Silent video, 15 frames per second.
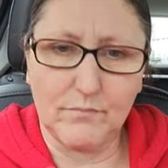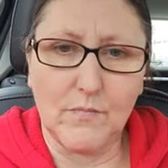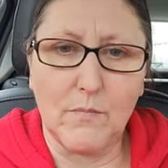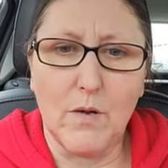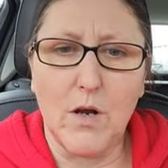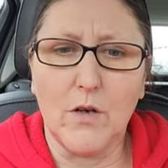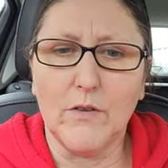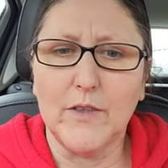
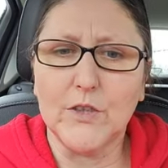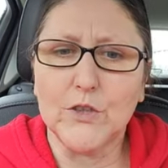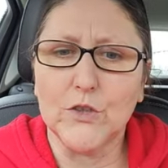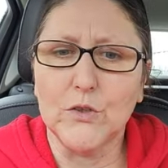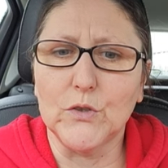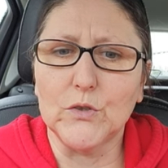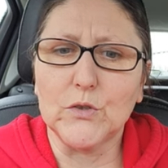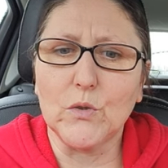more
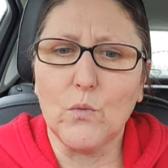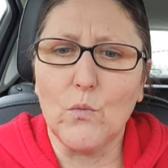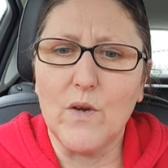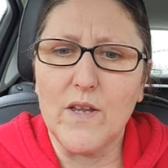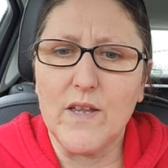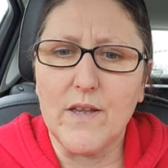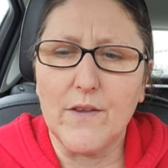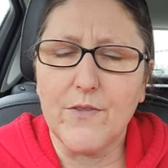issues
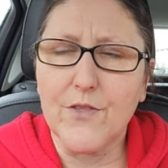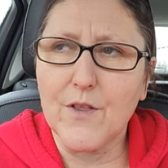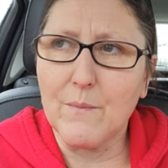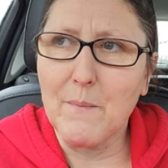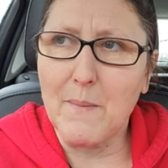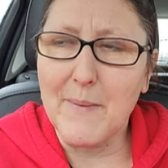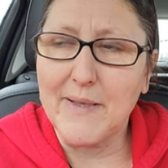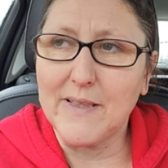with
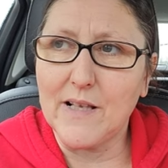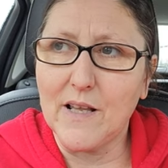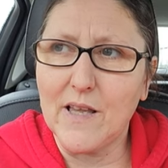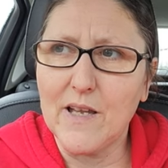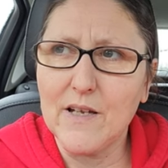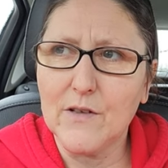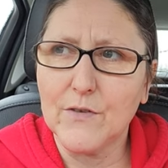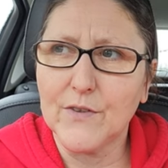my mental
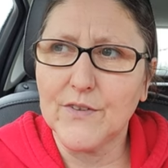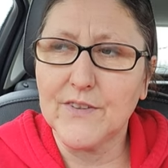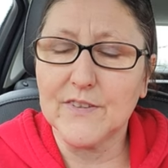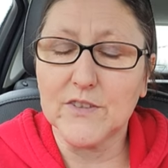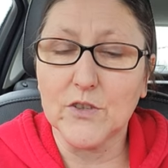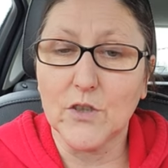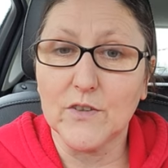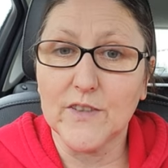health, and
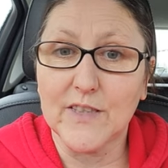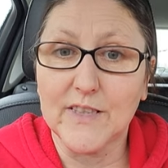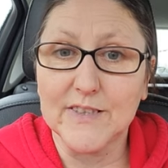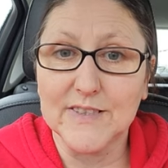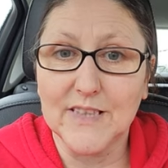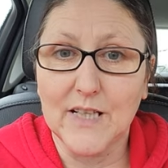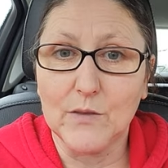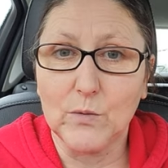so then I
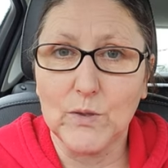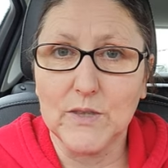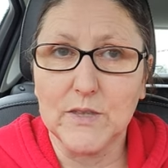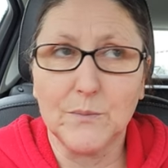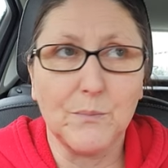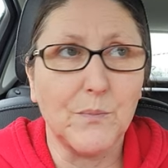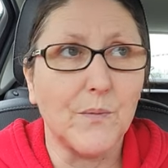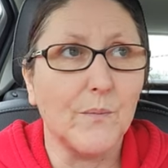started
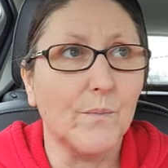once